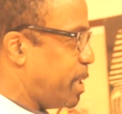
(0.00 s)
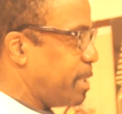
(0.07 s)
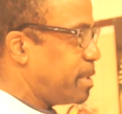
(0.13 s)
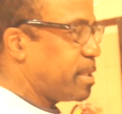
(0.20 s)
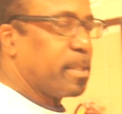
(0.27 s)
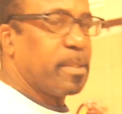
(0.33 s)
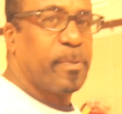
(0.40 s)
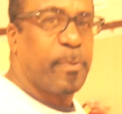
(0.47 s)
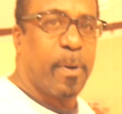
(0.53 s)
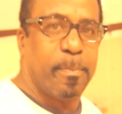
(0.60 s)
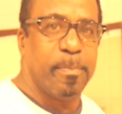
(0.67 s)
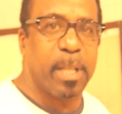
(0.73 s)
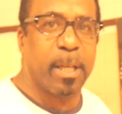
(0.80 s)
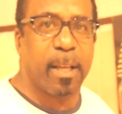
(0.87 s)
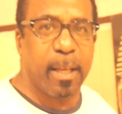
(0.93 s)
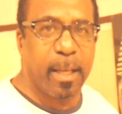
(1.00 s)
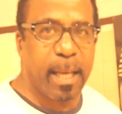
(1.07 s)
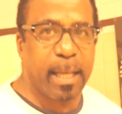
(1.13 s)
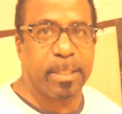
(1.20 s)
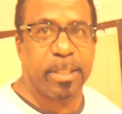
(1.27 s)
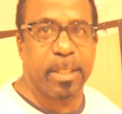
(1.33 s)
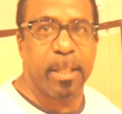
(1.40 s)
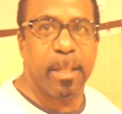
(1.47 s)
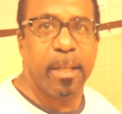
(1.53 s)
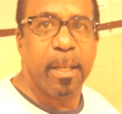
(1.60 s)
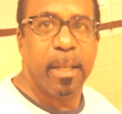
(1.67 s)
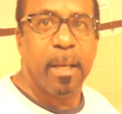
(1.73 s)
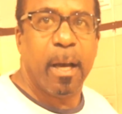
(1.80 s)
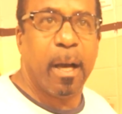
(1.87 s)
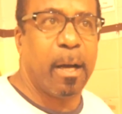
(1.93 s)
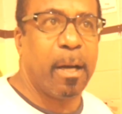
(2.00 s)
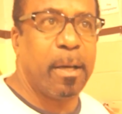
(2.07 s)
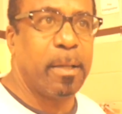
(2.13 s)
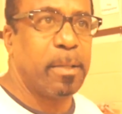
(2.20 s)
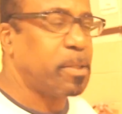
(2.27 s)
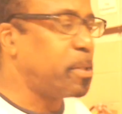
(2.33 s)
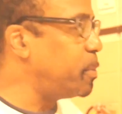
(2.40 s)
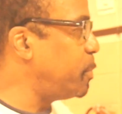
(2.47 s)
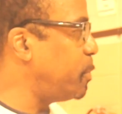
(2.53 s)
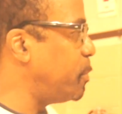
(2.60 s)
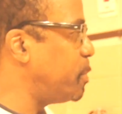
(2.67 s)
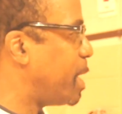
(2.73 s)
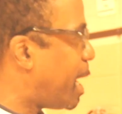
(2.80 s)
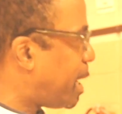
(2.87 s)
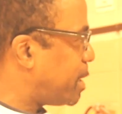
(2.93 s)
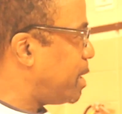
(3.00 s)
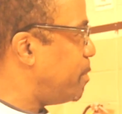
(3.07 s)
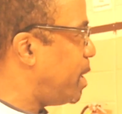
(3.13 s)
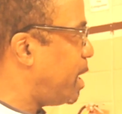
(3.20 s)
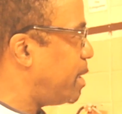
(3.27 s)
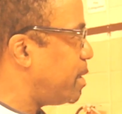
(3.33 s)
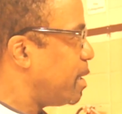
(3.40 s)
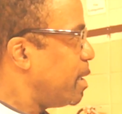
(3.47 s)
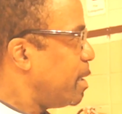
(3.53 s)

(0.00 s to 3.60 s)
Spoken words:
pieces from the collection to document